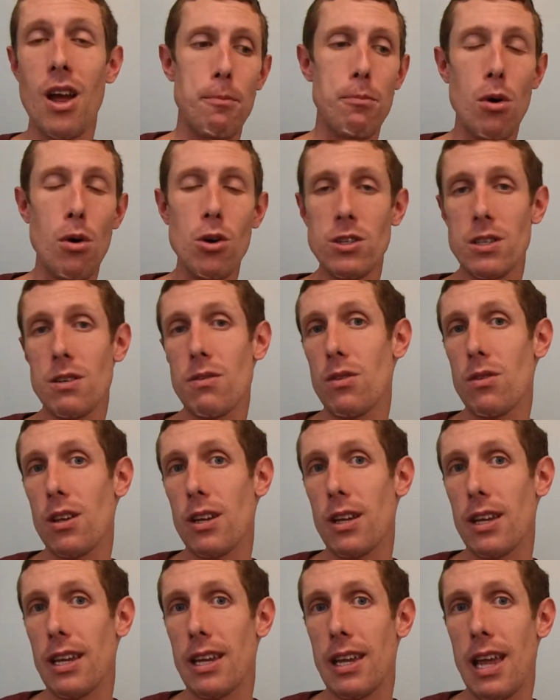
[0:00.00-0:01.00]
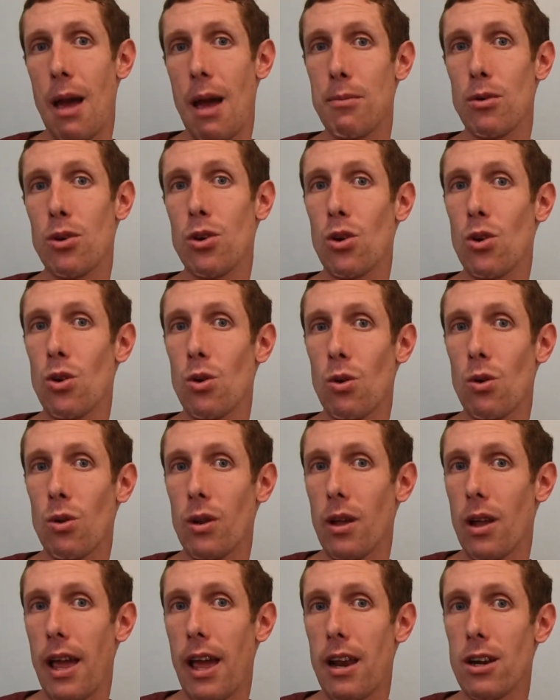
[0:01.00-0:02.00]
Most of the chemical
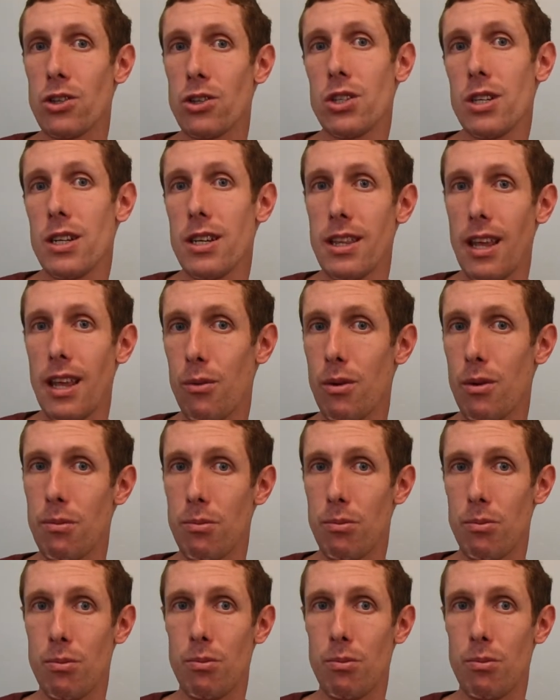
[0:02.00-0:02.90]
energy we